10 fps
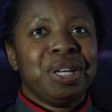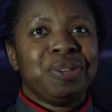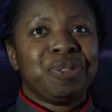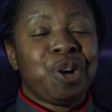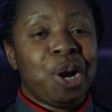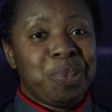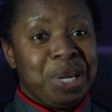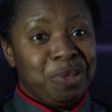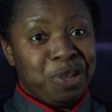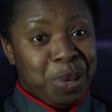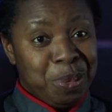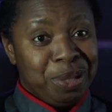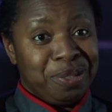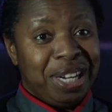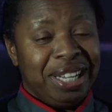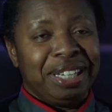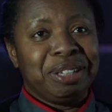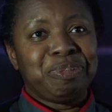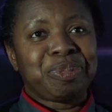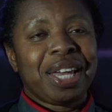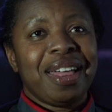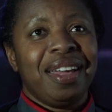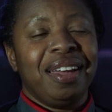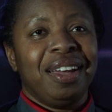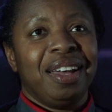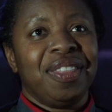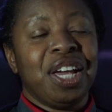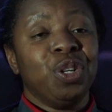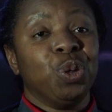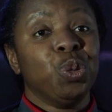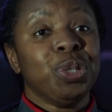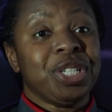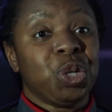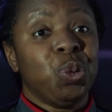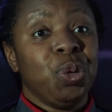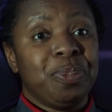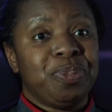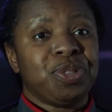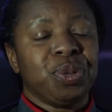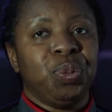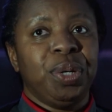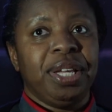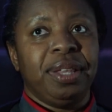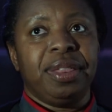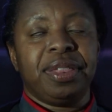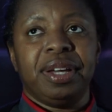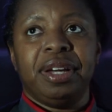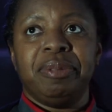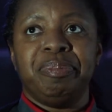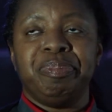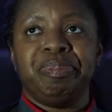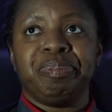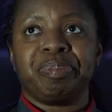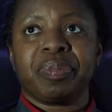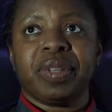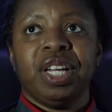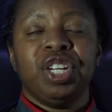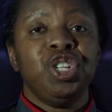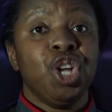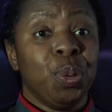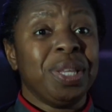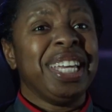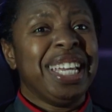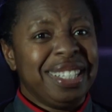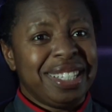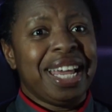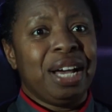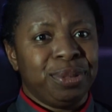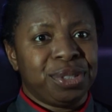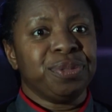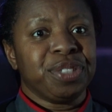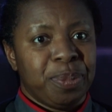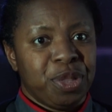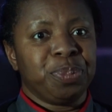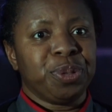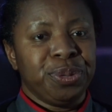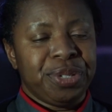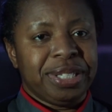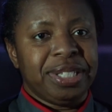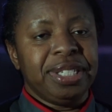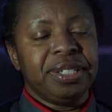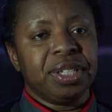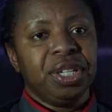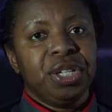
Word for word: for our pe- for people of colour, uh, they're not always equipped with um, knowing the ins and outs of some of the processes.